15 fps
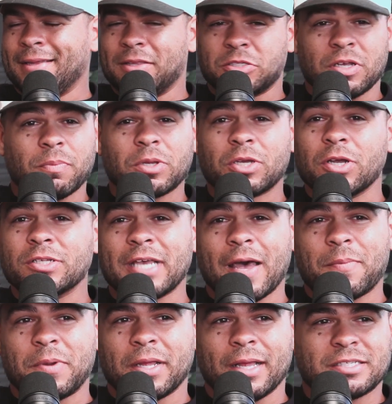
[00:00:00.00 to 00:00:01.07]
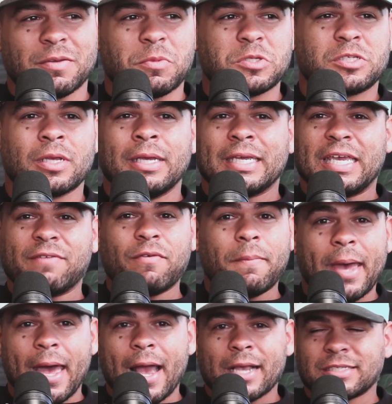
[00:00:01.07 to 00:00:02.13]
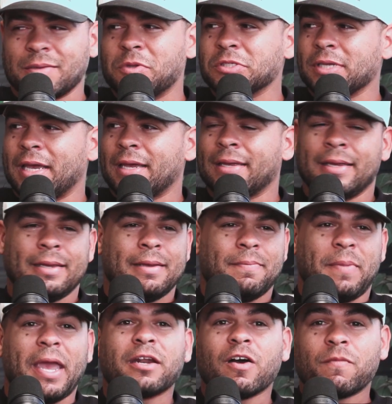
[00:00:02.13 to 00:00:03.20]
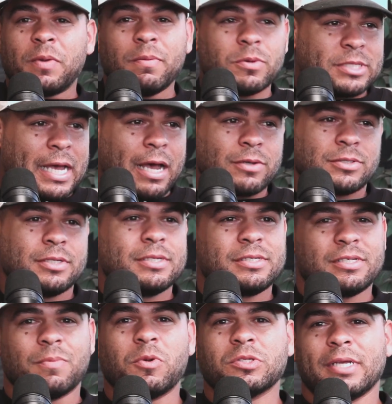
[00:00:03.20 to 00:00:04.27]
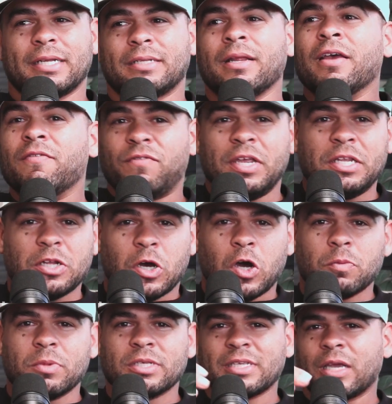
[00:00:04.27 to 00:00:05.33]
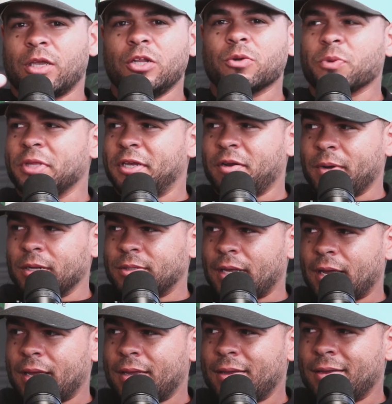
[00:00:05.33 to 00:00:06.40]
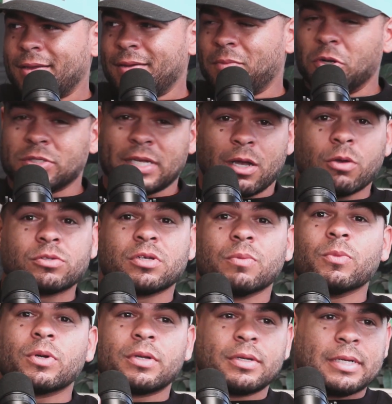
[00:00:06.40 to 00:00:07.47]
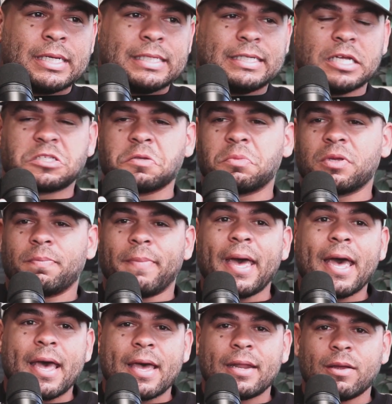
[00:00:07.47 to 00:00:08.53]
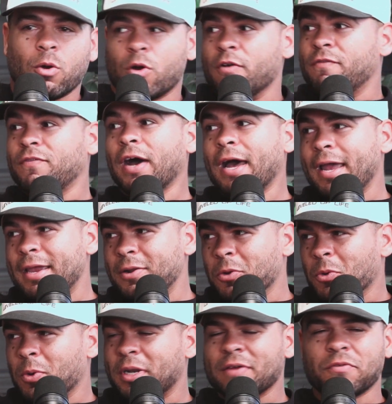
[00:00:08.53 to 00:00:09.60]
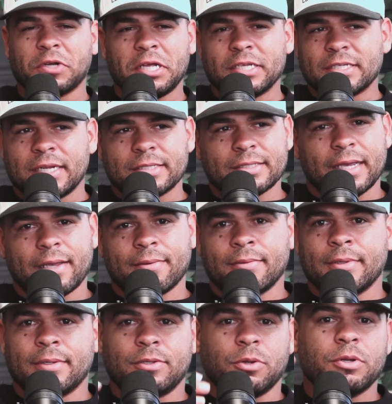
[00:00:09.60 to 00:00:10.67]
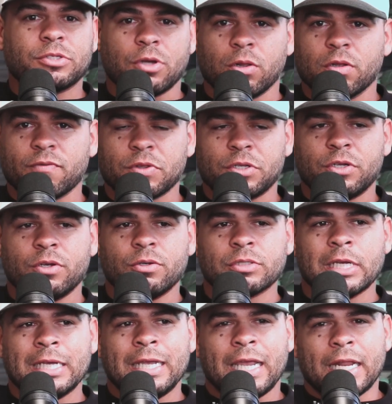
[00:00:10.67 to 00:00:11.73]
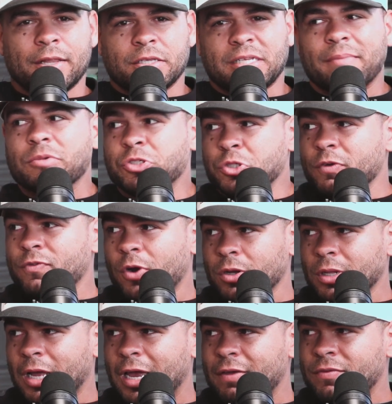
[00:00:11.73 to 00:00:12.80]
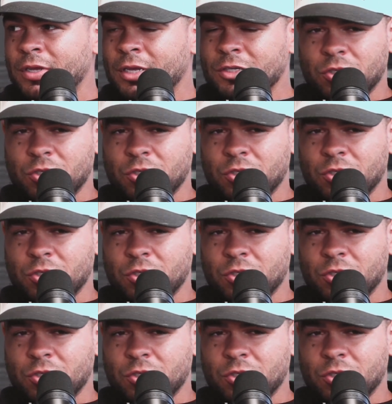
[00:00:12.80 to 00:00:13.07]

Something good's happening, like someone's giving back, someone's like paying off people's houses, someone's like feeding the homeless. Like you don't really hear about that. But it's like, oh, someone does something bad or a fight or whatever it is, and it's like, dude, it's all over the news. And the same is true for our life. So